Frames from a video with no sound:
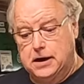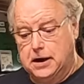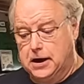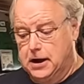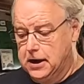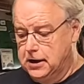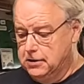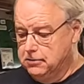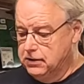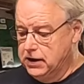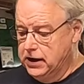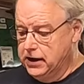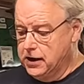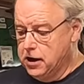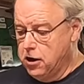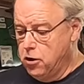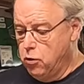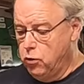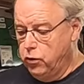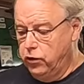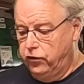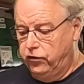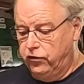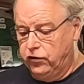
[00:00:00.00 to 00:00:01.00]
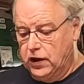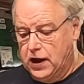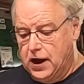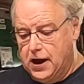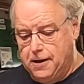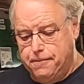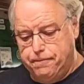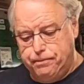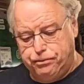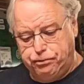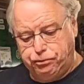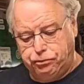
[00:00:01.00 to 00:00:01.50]
Like I always
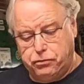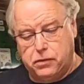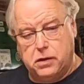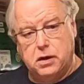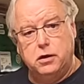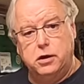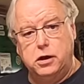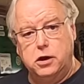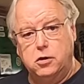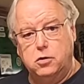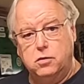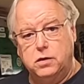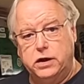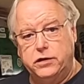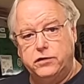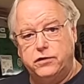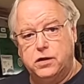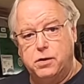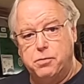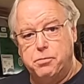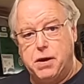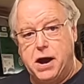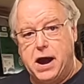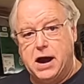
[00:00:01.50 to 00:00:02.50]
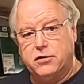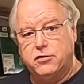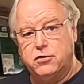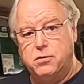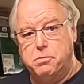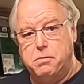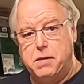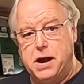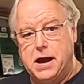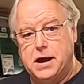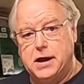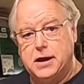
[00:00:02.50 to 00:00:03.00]
say, let's get back
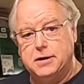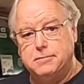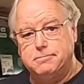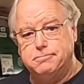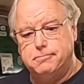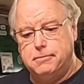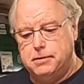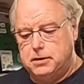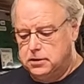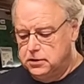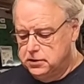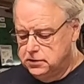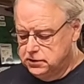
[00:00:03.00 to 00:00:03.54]
to making.